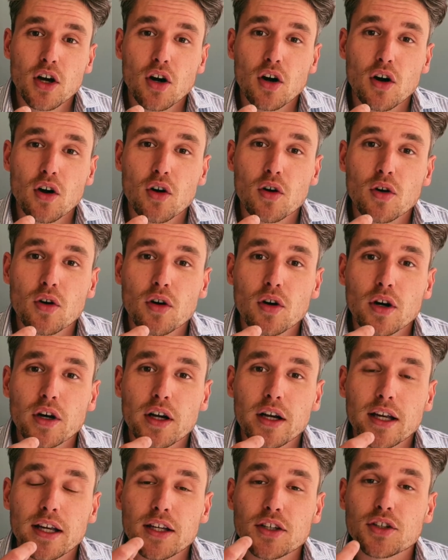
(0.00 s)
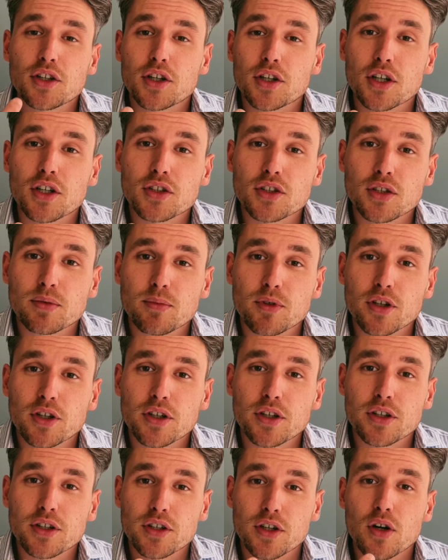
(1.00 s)
or is your
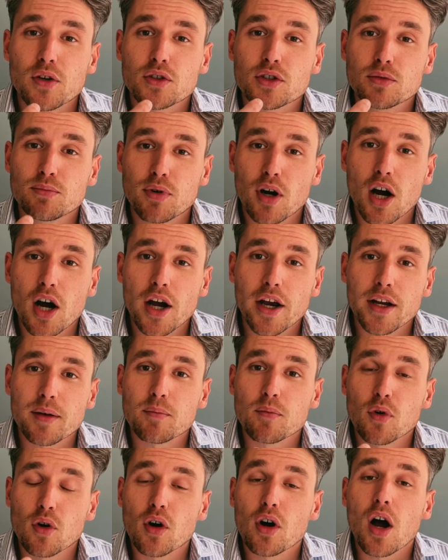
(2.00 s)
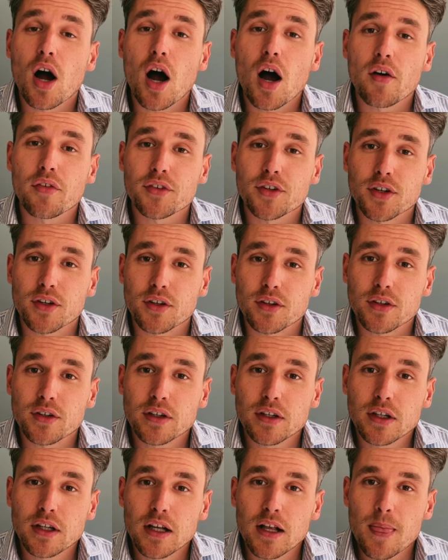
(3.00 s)
customer going to buy it more often.
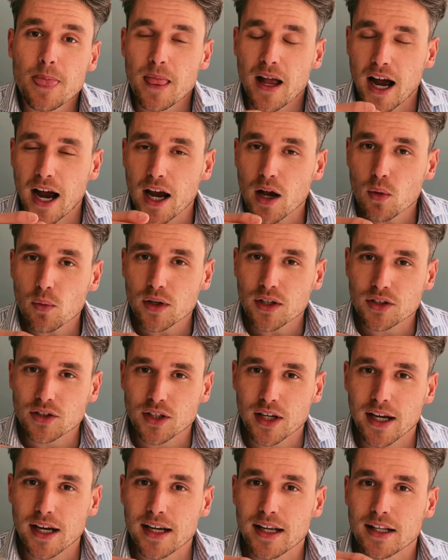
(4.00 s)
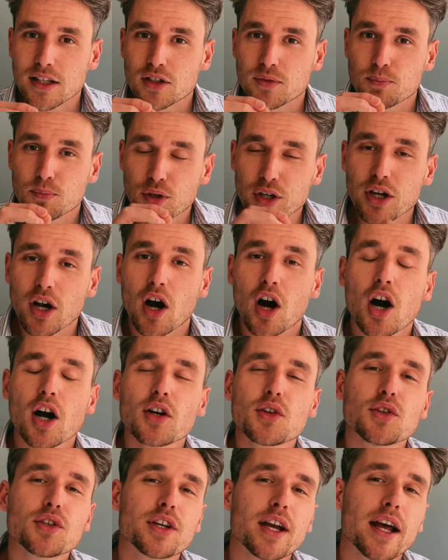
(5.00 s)
I always say it's pretty hard
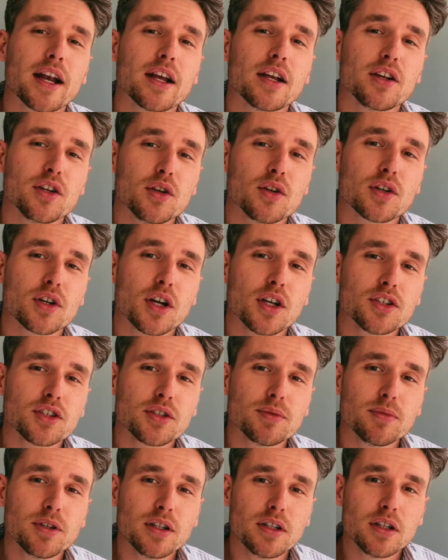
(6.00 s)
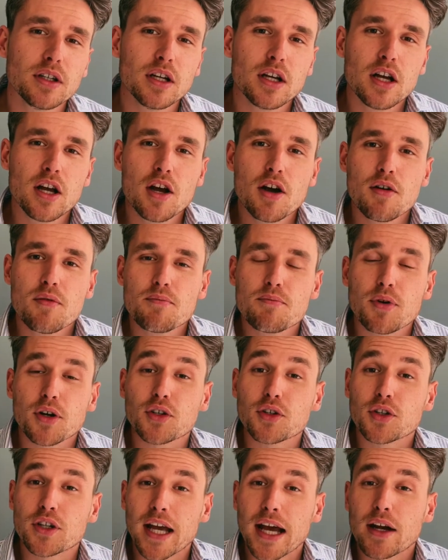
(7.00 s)
to get a new customer, but to
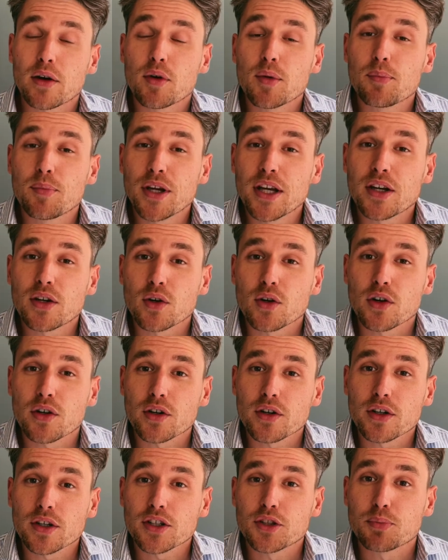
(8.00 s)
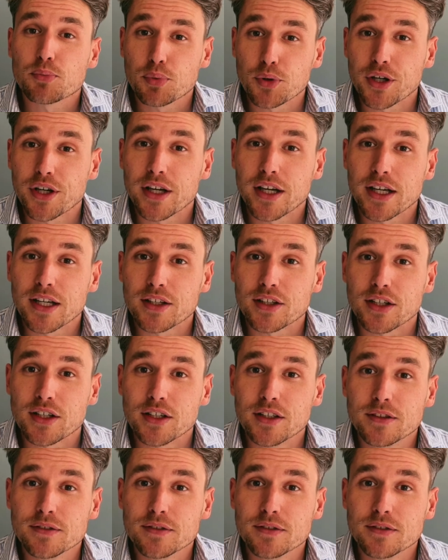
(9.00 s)
get a repeat order is pretty easy.